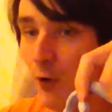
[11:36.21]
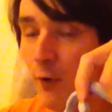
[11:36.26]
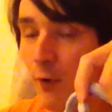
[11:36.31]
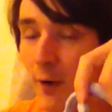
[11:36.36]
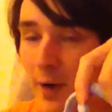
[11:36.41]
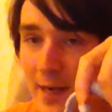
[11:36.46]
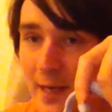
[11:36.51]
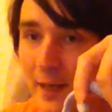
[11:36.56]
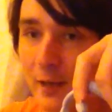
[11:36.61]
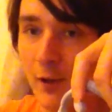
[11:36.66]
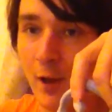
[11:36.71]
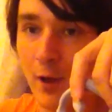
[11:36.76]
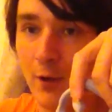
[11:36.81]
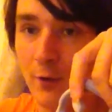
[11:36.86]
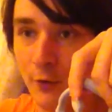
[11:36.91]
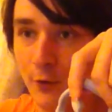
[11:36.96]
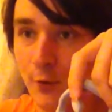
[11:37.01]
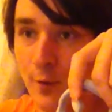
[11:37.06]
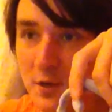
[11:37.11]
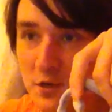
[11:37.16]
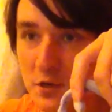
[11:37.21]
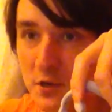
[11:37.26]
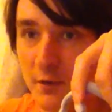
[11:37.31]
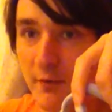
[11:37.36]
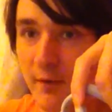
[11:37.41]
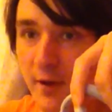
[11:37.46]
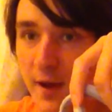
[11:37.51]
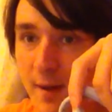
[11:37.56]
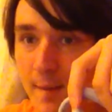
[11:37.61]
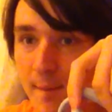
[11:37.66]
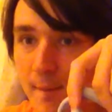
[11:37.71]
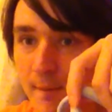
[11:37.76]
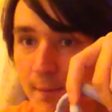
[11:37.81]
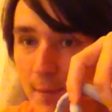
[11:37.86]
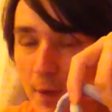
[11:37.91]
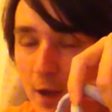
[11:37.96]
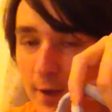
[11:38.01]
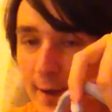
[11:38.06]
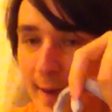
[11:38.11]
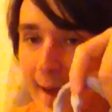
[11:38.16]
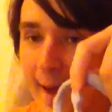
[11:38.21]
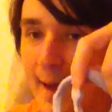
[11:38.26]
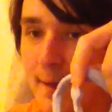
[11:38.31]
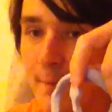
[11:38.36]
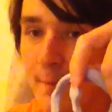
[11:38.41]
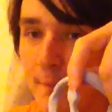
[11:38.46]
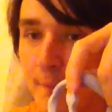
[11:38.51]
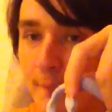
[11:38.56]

already close to each other, okay?